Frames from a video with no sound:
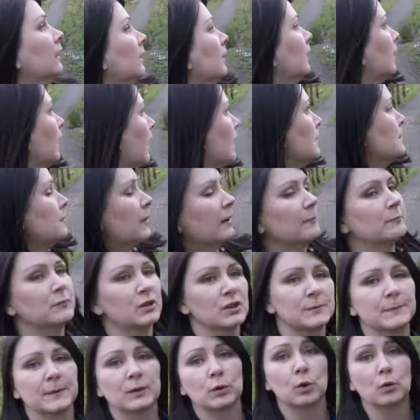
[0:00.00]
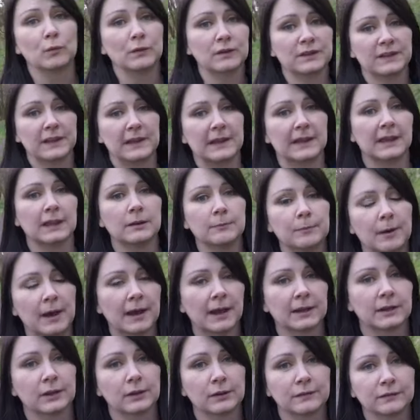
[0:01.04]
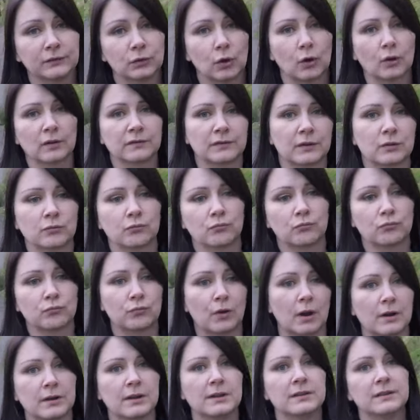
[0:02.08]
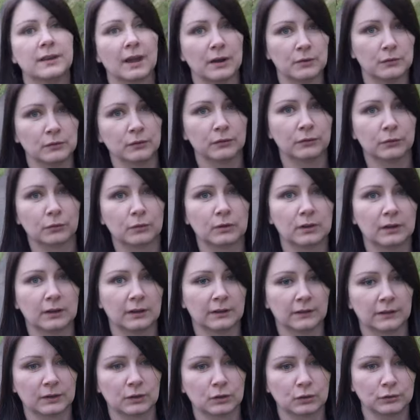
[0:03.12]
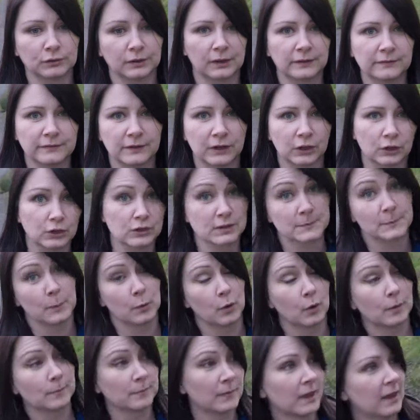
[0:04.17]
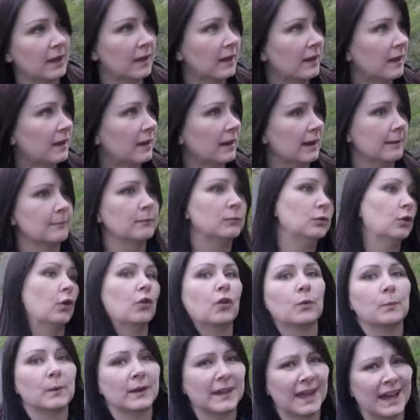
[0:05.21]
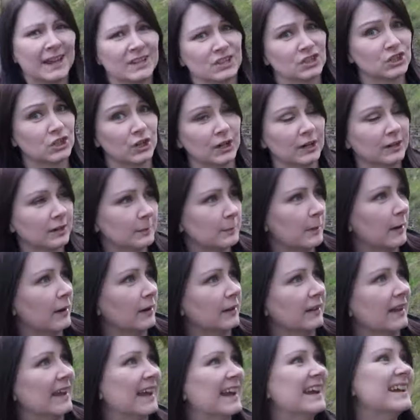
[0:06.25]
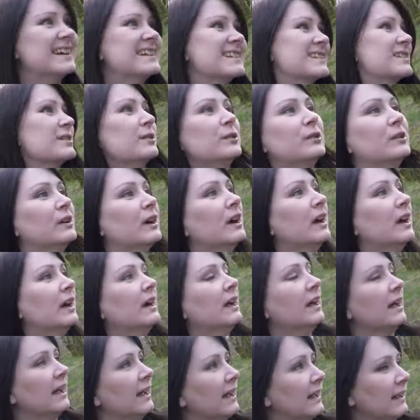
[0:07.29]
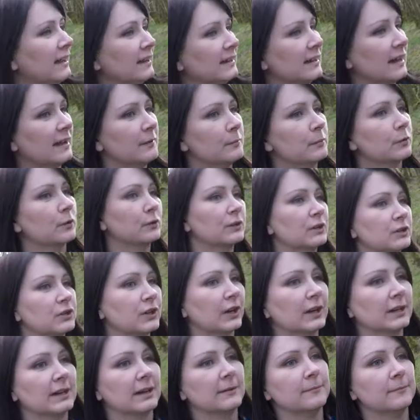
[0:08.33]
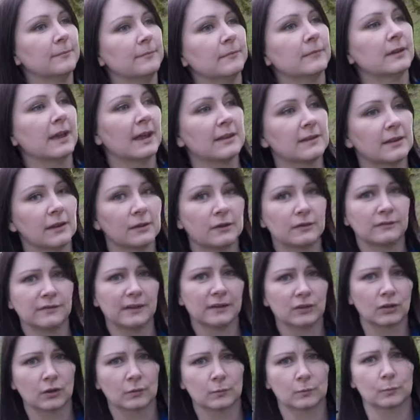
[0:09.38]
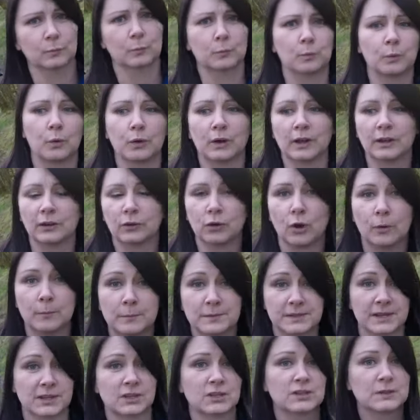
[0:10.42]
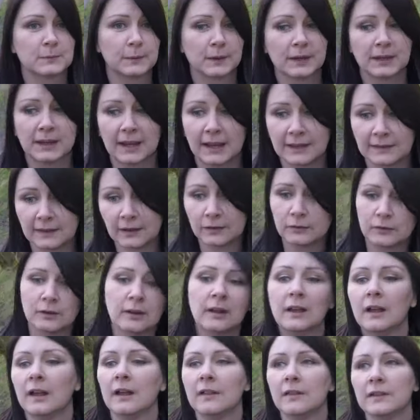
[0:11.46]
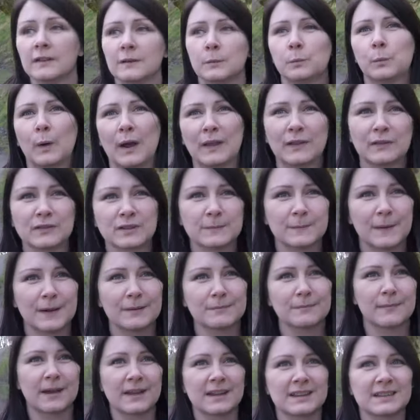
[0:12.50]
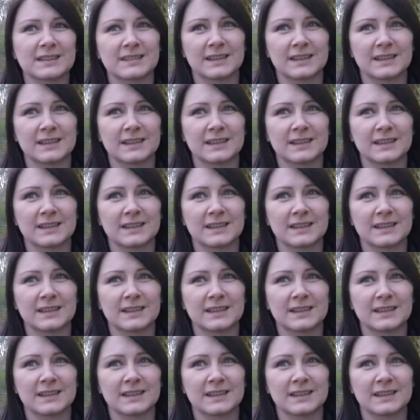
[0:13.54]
But I've just been overtaken by another photographer running down. So clearly they're going down for a good spot. Not that we can't share apparently. So yeah, we're going to try and get down and find out what kind of compositions we can get down. The weather's a bit mixed.